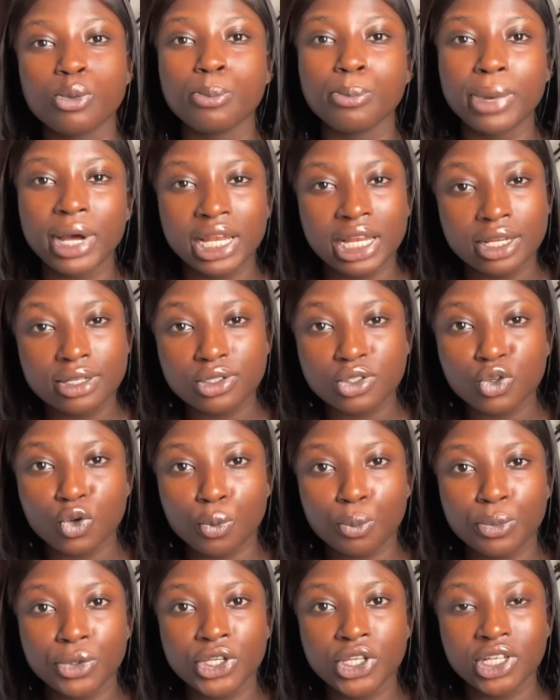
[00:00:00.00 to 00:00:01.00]
balance your
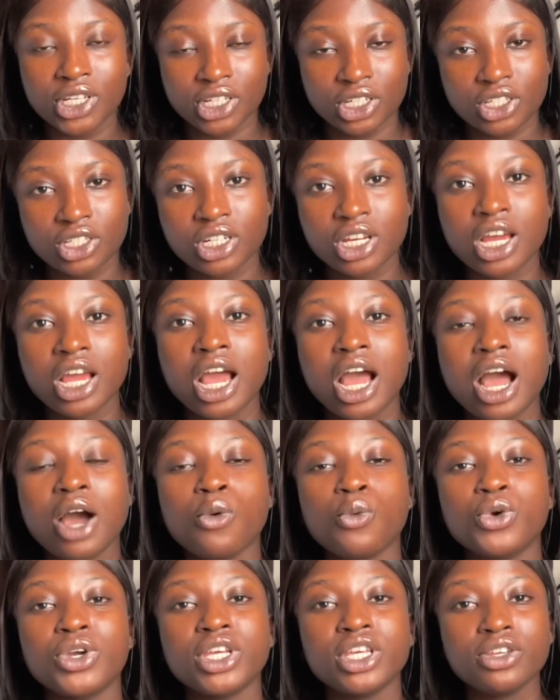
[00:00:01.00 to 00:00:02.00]
pH
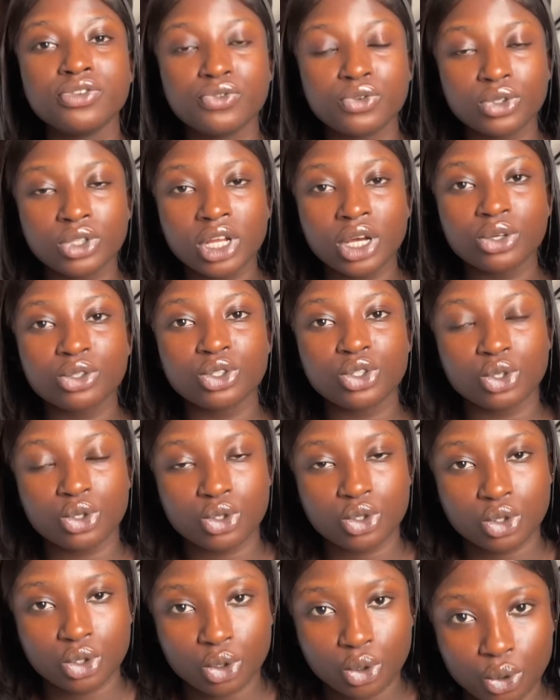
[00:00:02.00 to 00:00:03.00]
and will even out your
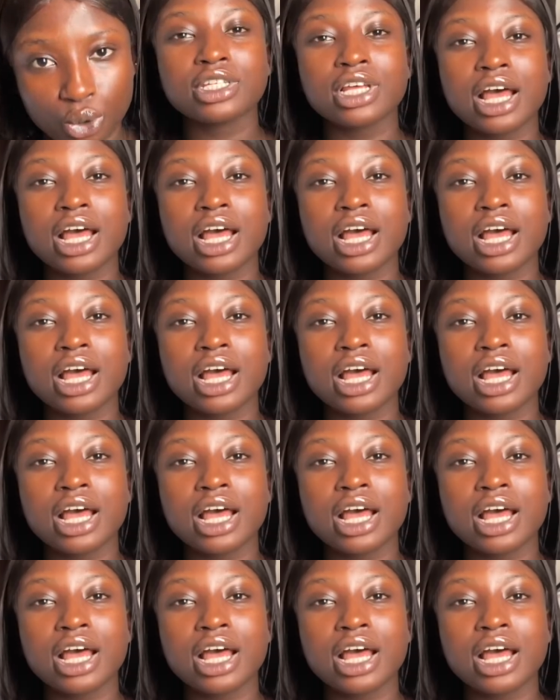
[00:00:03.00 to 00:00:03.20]
stone.